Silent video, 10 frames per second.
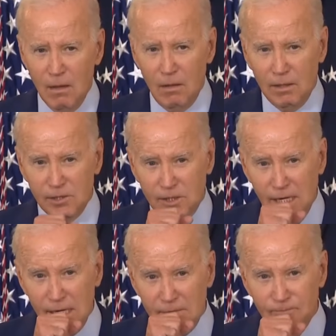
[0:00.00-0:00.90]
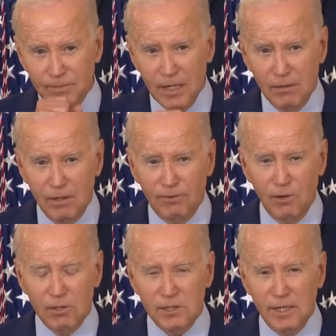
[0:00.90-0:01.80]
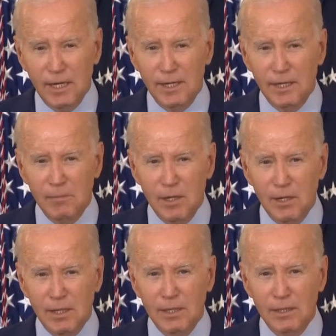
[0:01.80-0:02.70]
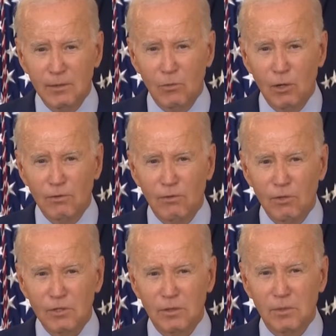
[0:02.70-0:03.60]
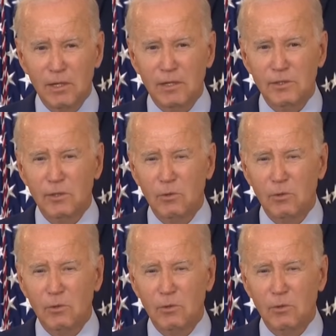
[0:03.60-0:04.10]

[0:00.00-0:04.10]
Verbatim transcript: Instead, we focus on getting America into the workforce, Americans in the